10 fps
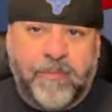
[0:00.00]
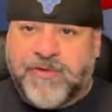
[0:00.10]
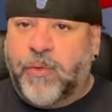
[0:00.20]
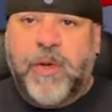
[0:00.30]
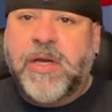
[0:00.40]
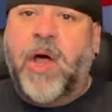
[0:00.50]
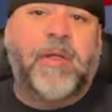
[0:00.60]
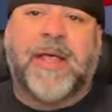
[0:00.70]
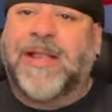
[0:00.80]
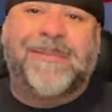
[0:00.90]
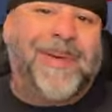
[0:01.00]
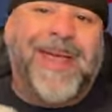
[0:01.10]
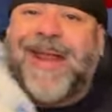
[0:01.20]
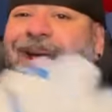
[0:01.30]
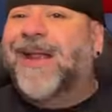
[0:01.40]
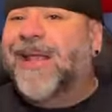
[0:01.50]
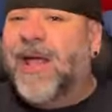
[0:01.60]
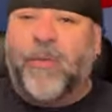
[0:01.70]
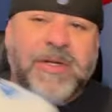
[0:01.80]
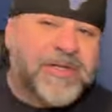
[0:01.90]
So we know, like at the beginning of the
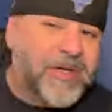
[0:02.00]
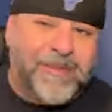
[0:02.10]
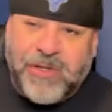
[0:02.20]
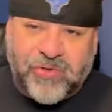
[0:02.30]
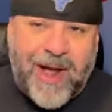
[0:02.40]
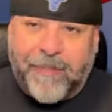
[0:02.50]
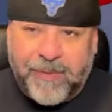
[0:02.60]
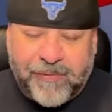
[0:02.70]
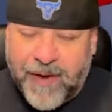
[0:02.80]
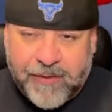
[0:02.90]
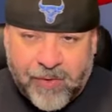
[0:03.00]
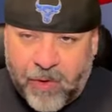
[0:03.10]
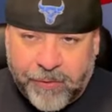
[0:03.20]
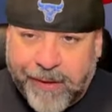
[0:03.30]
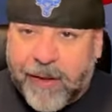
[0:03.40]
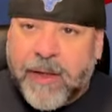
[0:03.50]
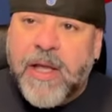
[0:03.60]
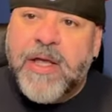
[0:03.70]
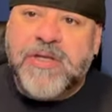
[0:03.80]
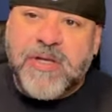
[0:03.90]
year, what's going to be dropping throughout the whole year.
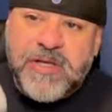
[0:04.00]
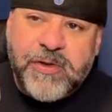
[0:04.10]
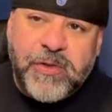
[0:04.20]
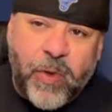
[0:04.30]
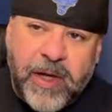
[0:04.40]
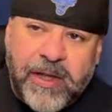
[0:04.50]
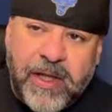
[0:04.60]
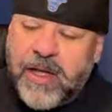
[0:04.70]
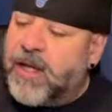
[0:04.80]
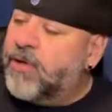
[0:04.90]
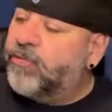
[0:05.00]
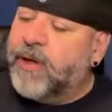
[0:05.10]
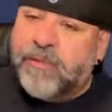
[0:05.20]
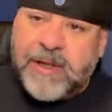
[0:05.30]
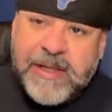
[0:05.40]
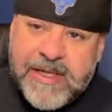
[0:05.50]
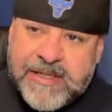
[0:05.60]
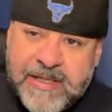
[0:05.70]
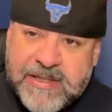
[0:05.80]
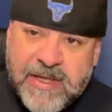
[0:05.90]
So this was one of the
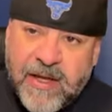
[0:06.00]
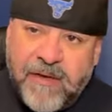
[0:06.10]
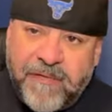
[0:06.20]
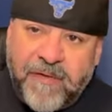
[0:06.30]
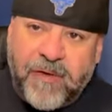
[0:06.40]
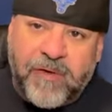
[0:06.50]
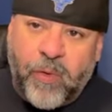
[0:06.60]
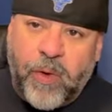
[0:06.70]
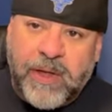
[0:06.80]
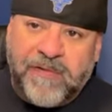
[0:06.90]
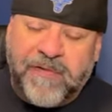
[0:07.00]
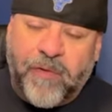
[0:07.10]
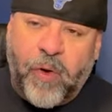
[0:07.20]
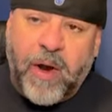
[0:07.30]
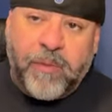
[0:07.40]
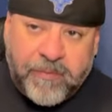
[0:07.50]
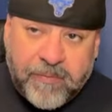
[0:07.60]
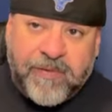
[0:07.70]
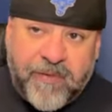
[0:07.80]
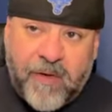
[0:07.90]
re-releases for 24. It
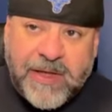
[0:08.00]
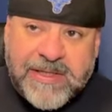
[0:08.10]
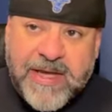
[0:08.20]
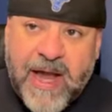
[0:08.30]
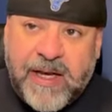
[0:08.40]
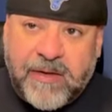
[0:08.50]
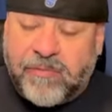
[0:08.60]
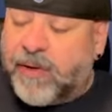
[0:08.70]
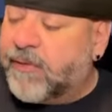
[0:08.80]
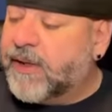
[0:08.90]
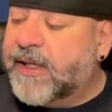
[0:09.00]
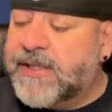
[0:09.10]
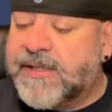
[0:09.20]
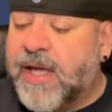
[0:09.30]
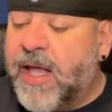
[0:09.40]
was a very excited re-release.